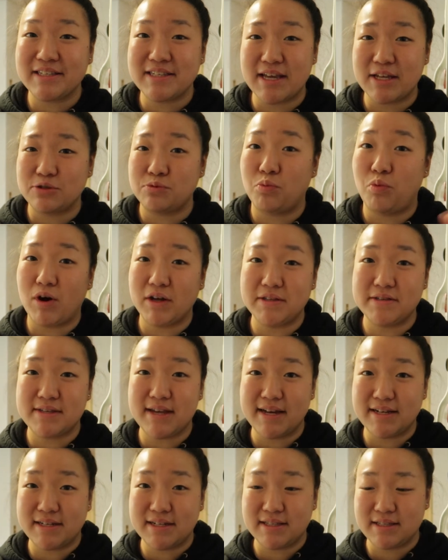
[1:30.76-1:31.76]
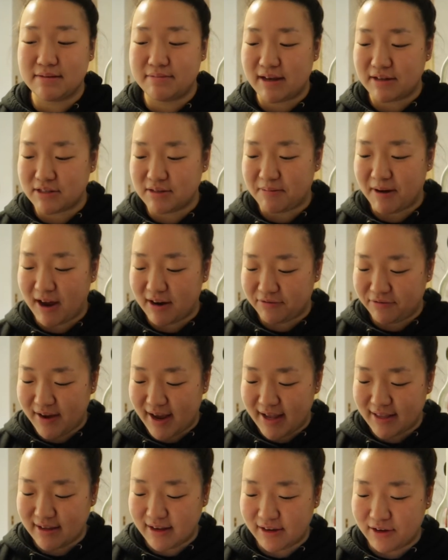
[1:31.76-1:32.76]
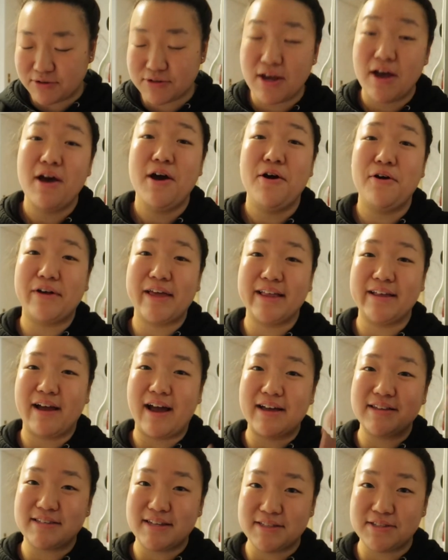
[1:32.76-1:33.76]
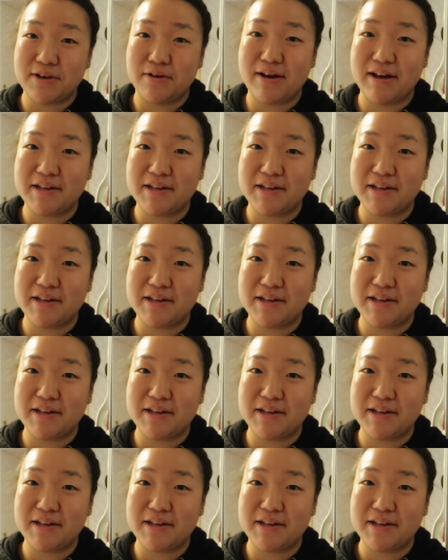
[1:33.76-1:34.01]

says one sentence about Spotify and then goes, okay, guys, let's go